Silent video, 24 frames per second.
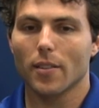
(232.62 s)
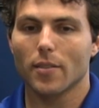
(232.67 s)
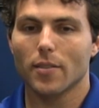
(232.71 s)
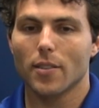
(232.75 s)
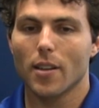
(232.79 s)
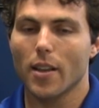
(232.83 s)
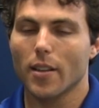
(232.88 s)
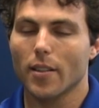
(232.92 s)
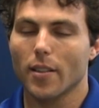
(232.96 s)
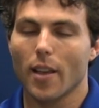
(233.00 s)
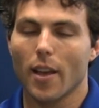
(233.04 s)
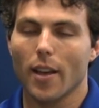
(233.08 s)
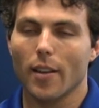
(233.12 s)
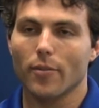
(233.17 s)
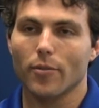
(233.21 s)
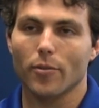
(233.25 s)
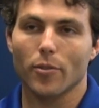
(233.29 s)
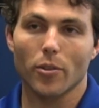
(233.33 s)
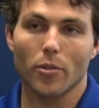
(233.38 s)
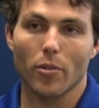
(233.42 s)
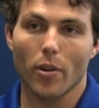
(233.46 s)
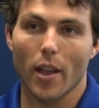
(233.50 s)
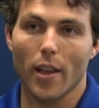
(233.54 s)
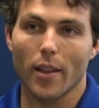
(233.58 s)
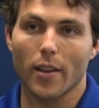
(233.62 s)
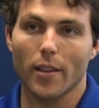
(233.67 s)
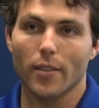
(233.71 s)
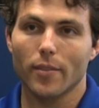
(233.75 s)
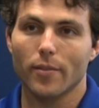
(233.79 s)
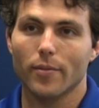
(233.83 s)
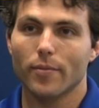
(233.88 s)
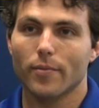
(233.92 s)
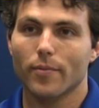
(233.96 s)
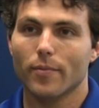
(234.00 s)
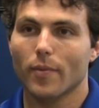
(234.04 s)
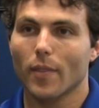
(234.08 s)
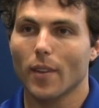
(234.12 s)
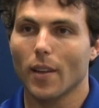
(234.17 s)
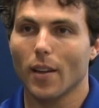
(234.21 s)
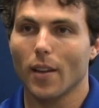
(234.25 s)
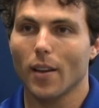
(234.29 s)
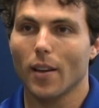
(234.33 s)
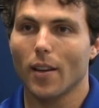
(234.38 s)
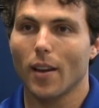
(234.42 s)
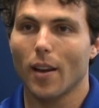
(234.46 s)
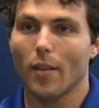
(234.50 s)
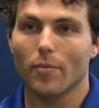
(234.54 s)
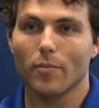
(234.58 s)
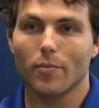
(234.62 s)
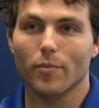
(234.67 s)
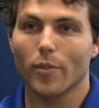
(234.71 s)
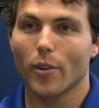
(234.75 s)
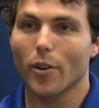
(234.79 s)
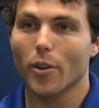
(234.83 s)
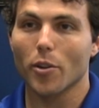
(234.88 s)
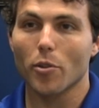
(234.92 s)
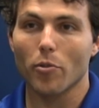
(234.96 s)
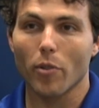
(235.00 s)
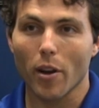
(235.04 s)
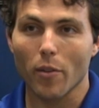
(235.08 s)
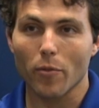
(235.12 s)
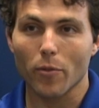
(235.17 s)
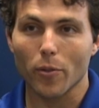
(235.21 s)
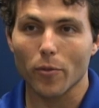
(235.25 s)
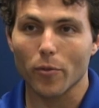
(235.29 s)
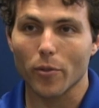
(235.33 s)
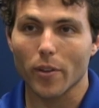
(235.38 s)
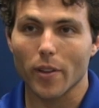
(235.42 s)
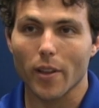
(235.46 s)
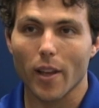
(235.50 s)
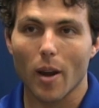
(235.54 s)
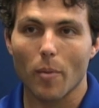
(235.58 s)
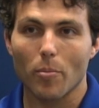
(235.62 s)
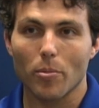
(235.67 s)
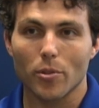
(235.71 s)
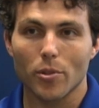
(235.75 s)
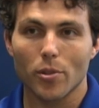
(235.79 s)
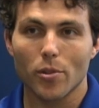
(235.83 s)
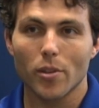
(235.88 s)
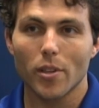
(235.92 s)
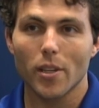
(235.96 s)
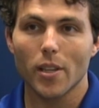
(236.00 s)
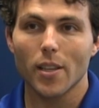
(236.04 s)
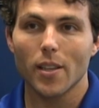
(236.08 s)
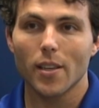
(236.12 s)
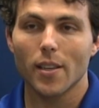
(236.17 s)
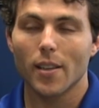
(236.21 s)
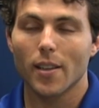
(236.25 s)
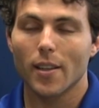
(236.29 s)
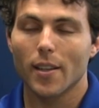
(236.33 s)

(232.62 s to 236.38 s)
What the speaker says: take that for granted. I'm very grateful for the opportunity.